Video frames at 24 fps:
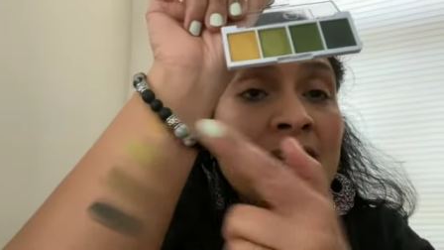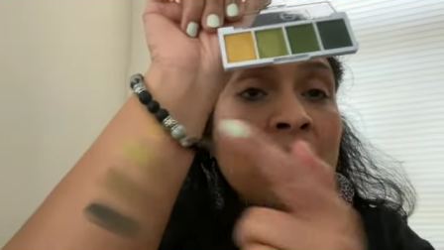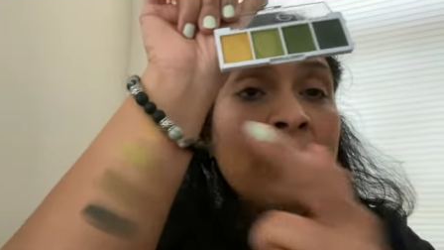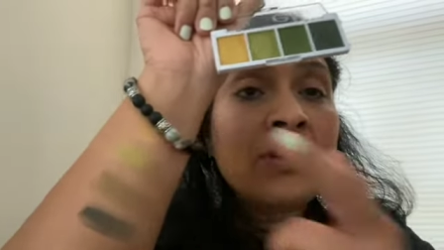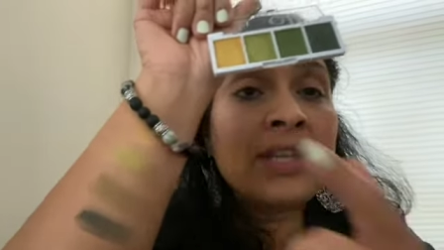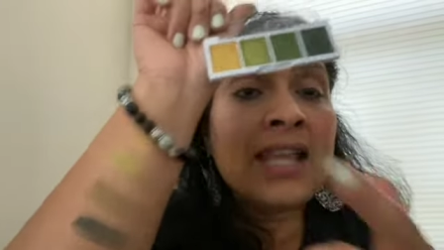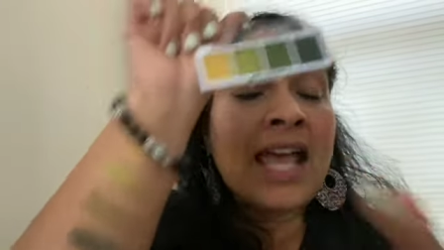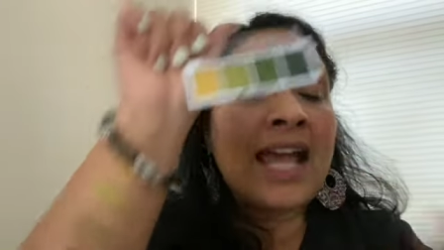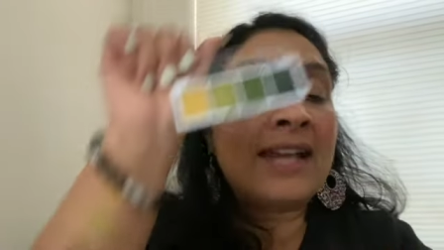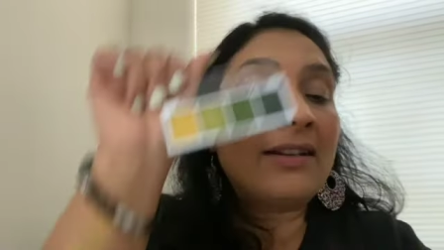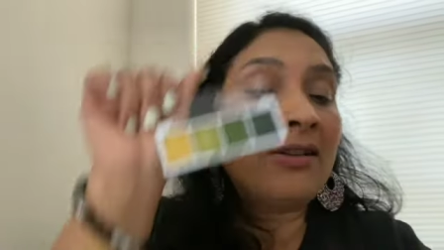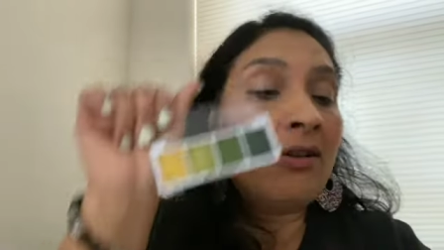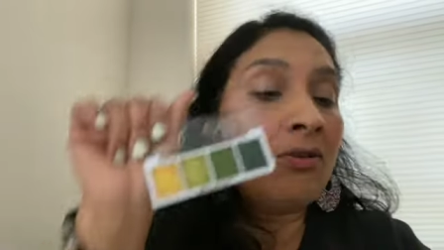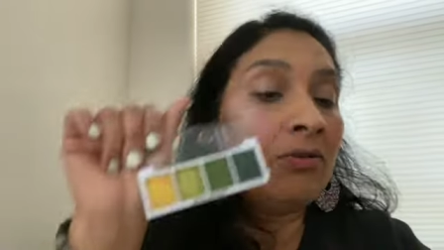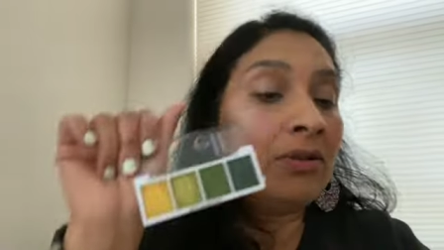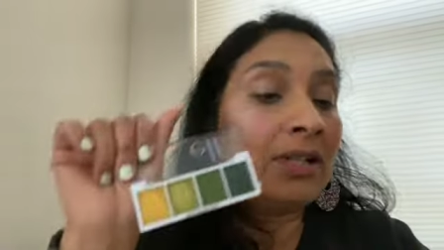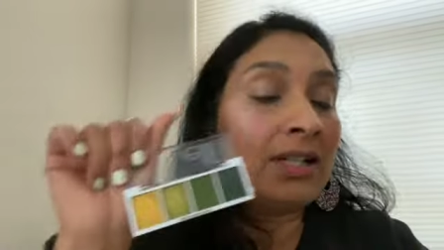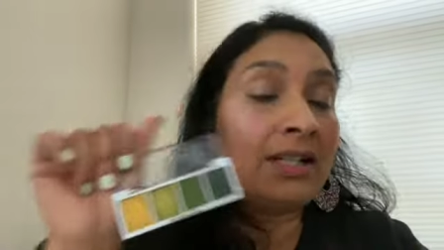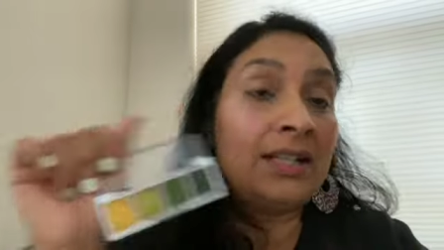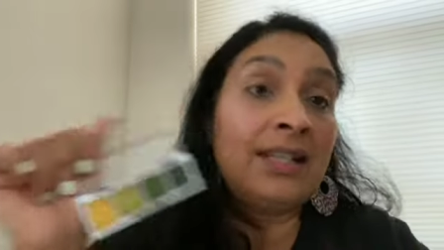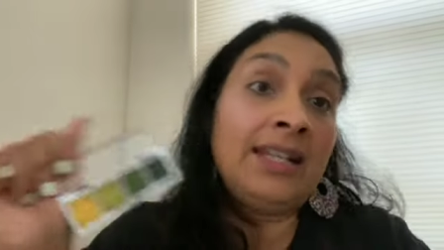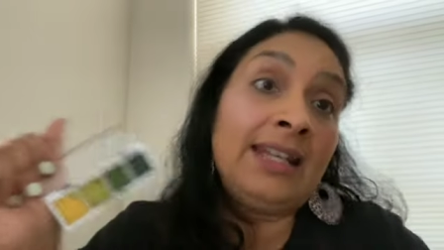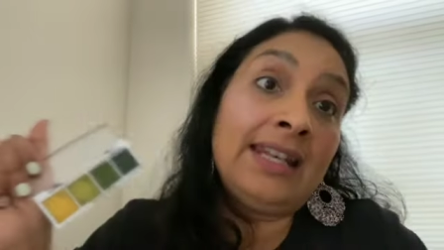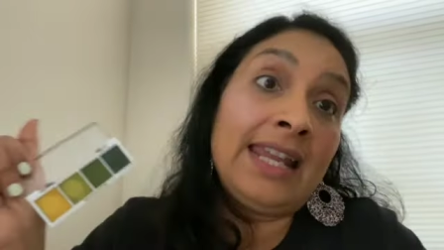or that
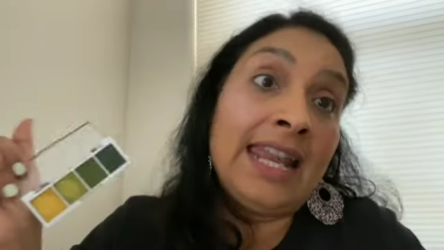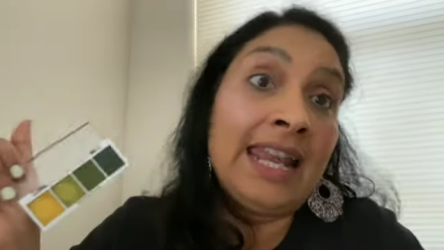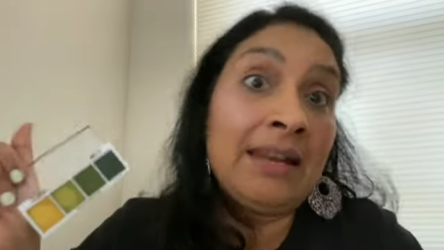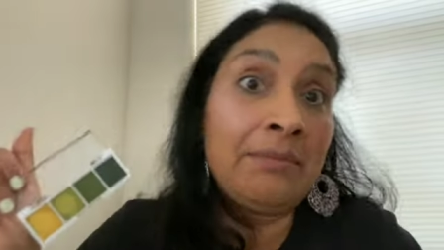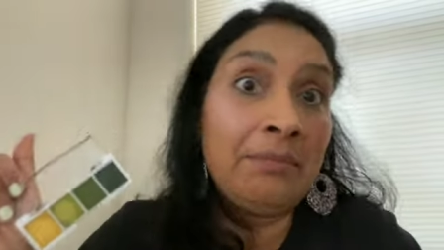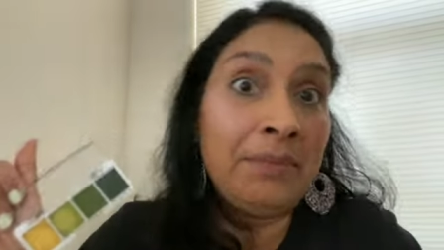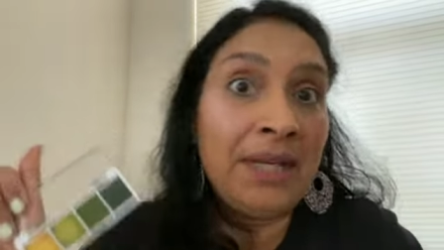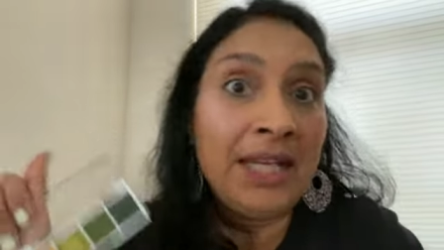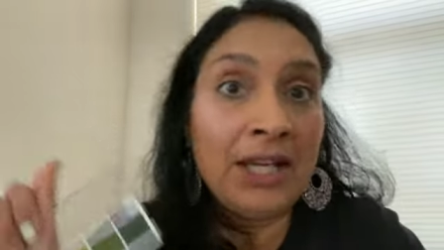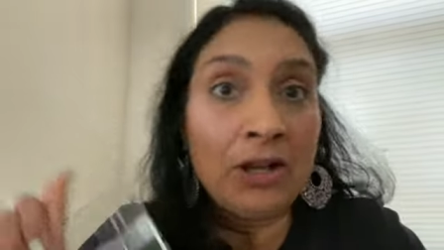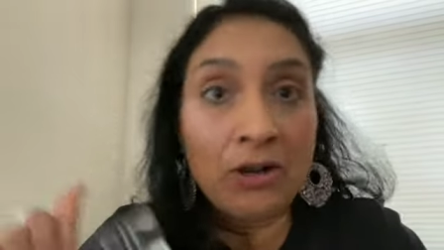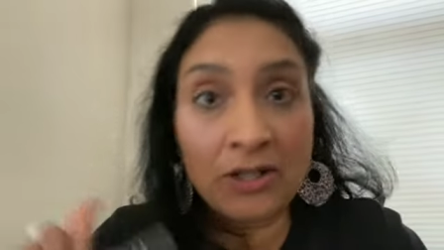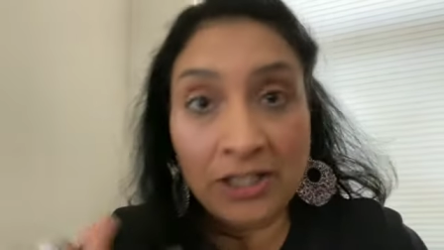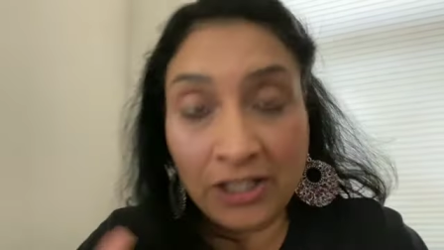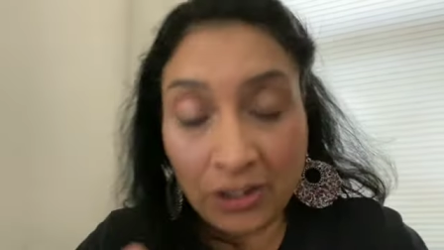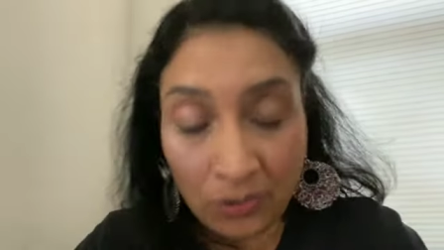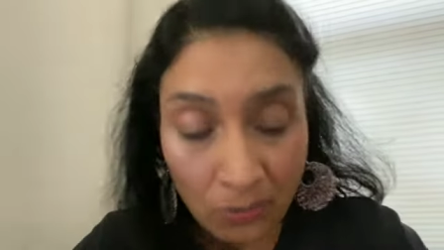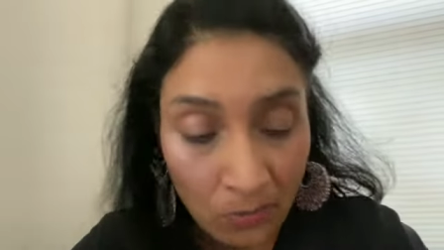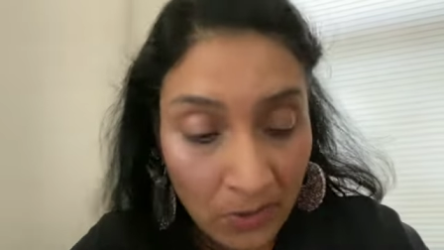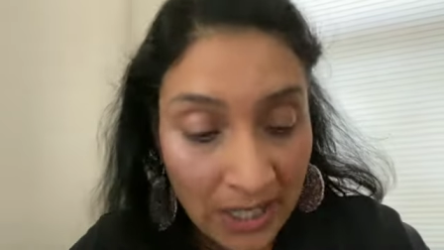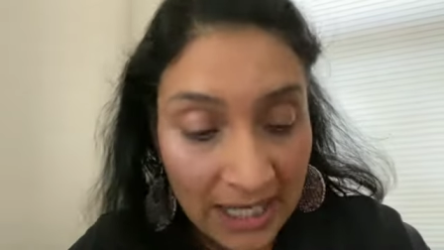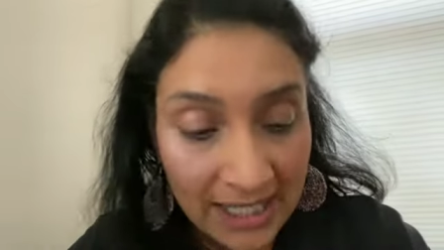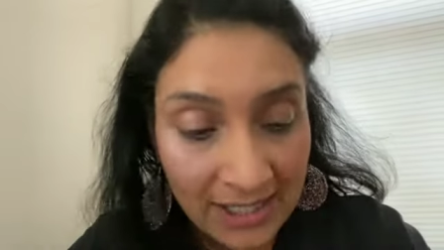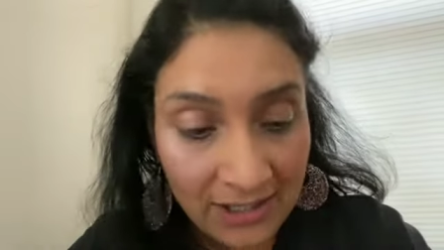golden and be on your
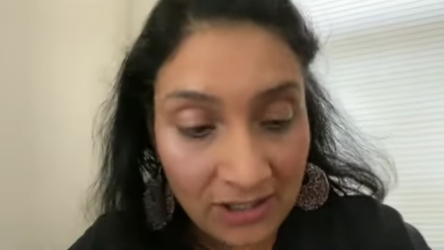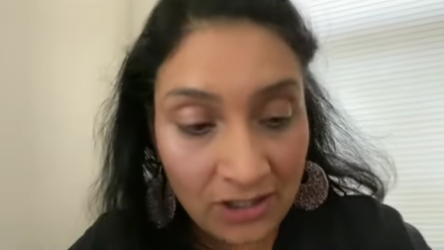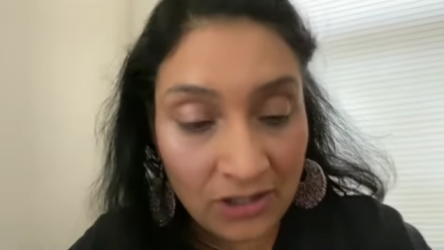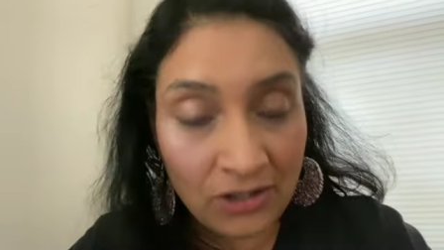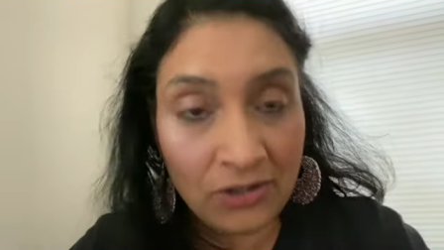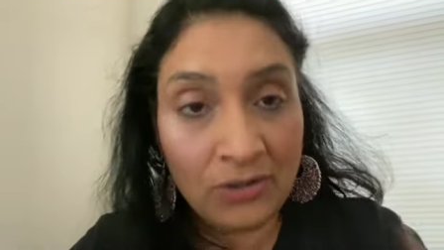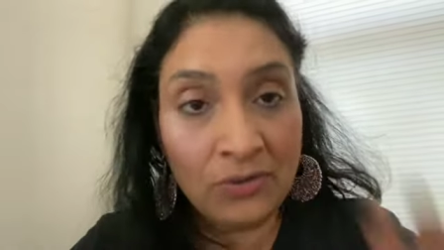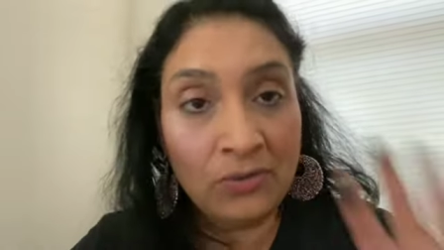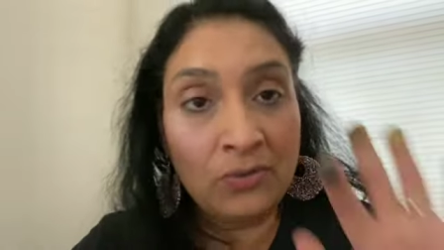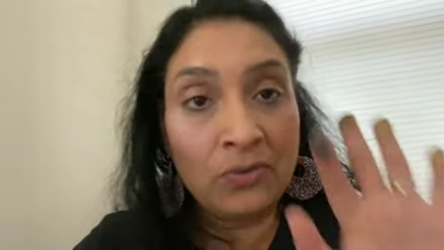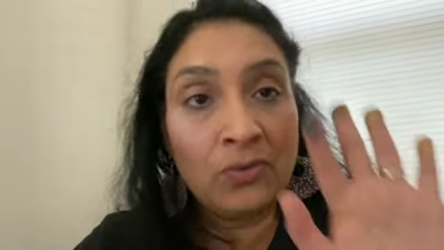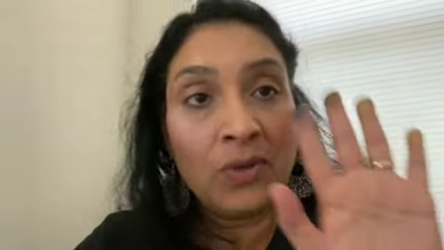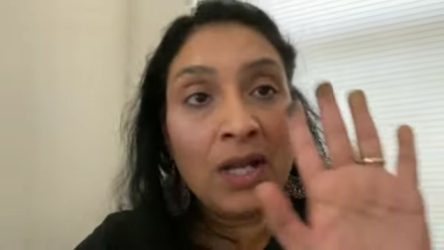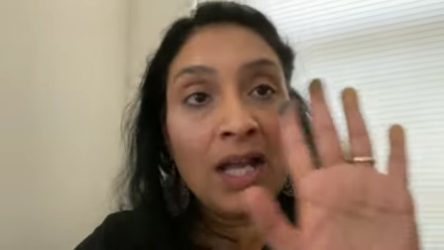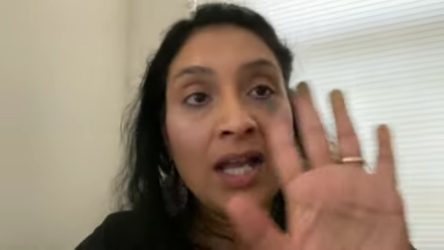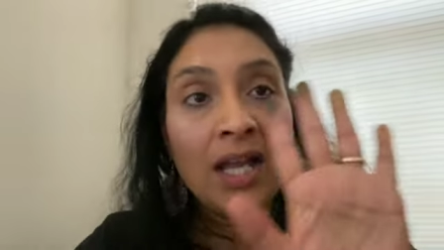way too.